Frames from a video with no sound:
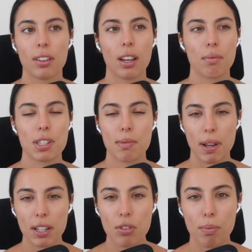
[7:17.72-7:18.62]
they
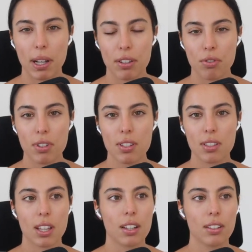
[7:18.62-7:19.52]
respect your
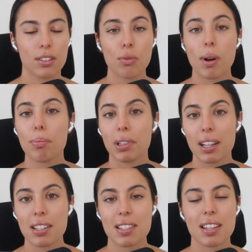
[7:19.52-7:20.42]
boundaries, then you are
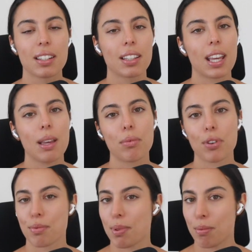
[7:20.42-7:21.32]
blessed, and keep
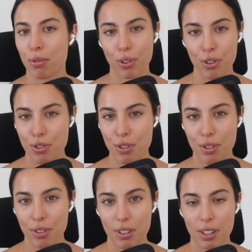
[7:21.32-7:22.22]
those people close to
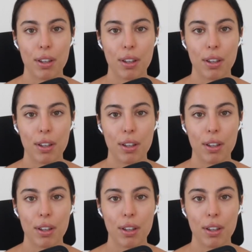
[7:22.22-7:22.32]
you.